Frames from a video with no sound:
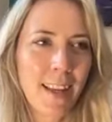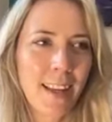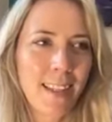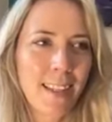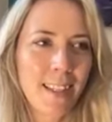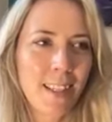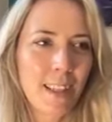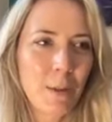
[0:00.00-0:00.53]

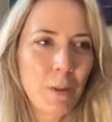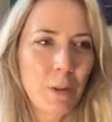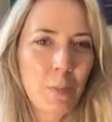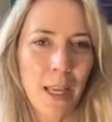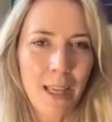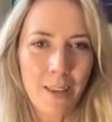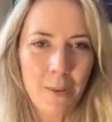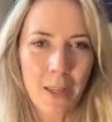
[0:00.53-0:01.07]
and she would
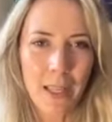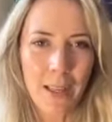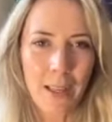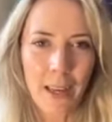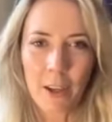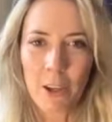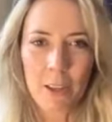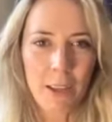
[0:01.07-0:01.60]
make me,
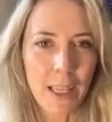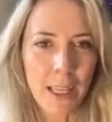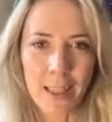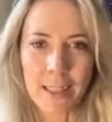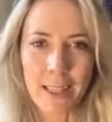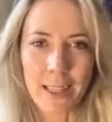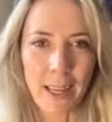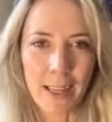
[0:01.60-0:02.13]
I couldn't
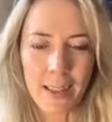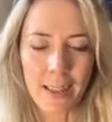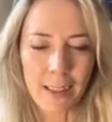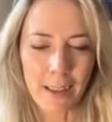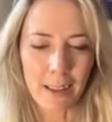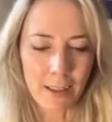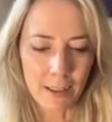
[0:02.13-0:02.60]
eat anything,